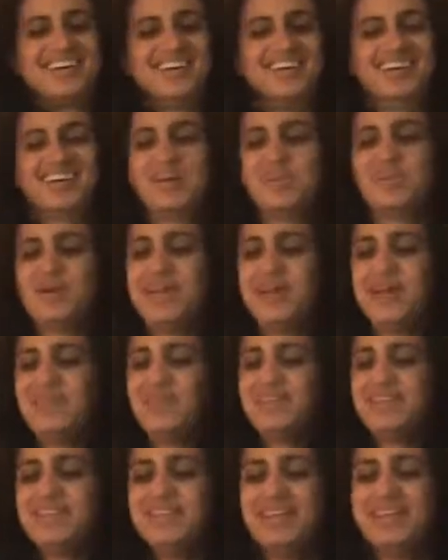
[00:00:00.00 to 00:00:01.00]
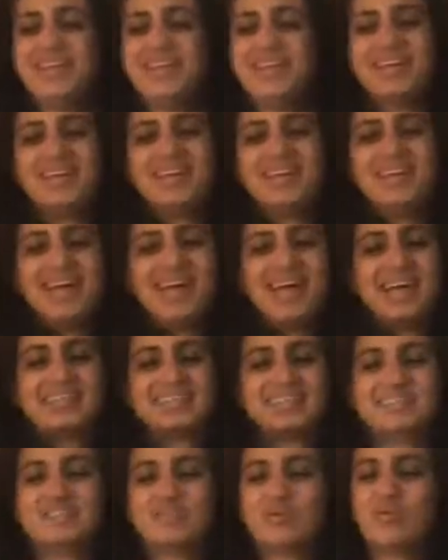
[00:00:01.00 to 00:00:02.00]
whatever the day has
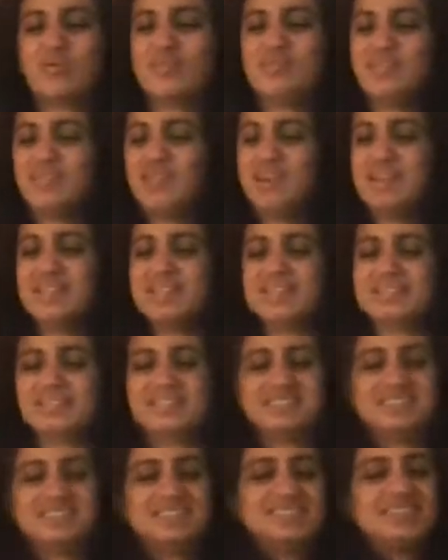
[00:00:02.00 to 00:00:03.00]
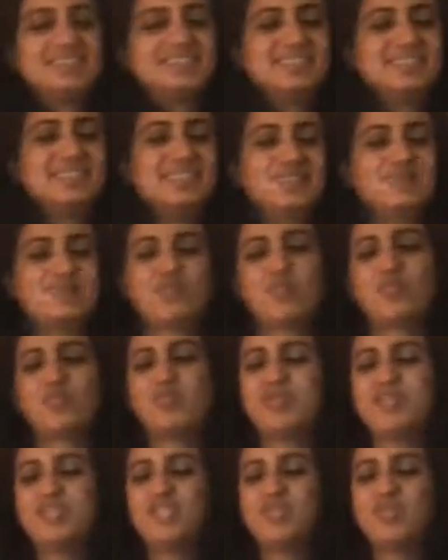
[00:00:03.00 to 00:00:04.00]
in store for us. And just in this
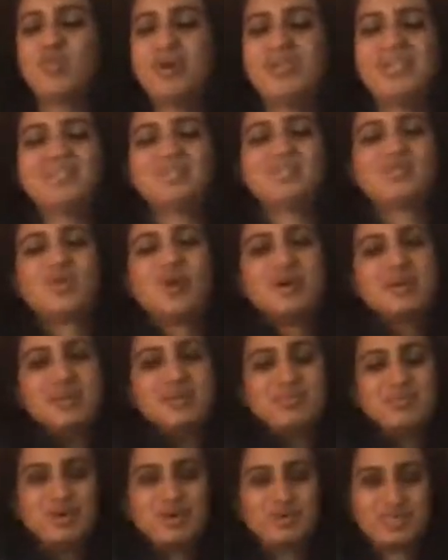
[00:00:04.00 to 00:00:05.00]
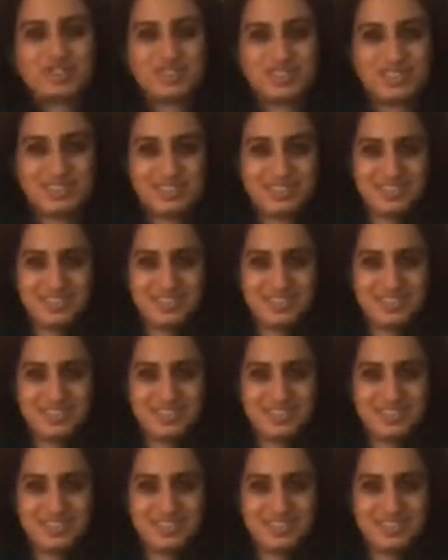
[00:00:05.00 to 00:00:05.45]
moment, enjoy this rocking motion.